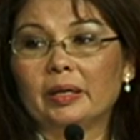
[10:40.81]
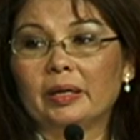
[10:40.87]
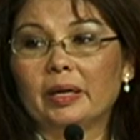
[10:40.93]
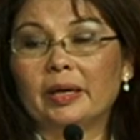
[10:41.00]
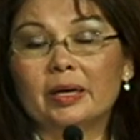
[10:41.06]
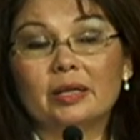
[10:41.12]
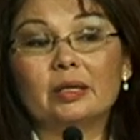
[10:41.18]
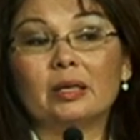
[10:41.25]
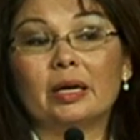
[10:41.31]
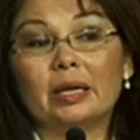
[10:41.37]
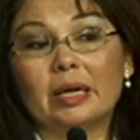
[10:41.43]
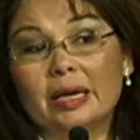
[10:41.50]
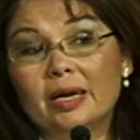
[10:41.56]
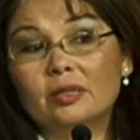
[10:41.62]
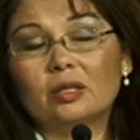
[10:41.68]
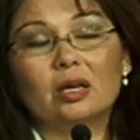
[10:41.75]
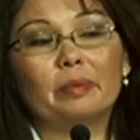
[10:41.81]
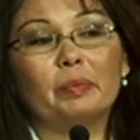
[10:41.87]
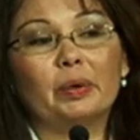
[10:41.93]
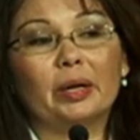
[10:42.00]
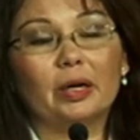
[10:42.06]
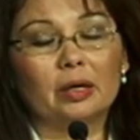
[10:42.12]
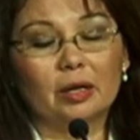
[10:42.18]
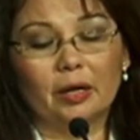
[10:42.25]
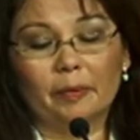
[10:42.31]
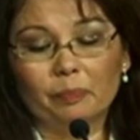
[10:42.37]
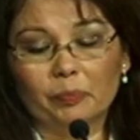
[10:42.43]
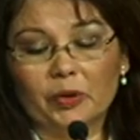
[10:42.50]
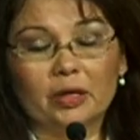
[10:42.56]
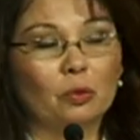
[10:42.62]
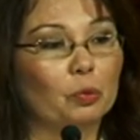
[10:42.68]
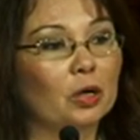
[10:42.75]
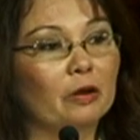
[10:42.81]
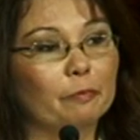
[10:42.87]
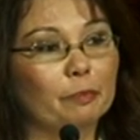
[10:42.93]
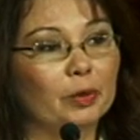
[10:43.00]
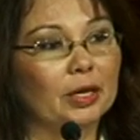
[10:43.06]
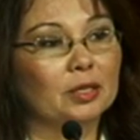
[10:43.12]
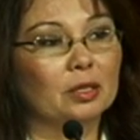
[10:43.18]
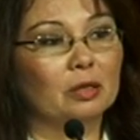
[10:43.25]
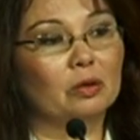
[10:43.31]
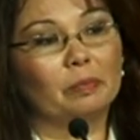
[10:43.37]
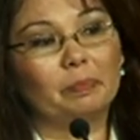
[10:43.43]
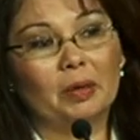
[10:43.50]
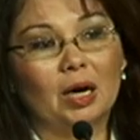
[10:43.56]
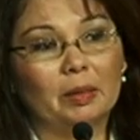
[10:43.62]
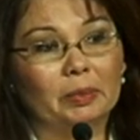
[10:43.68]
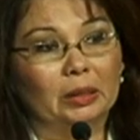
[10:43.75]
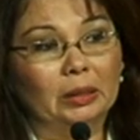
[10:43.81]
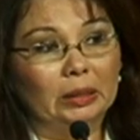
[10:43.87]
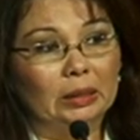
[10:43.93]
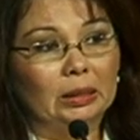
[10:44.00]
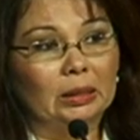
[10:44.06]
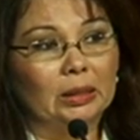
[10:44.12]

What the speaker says: It is an America, in the word of President Obama,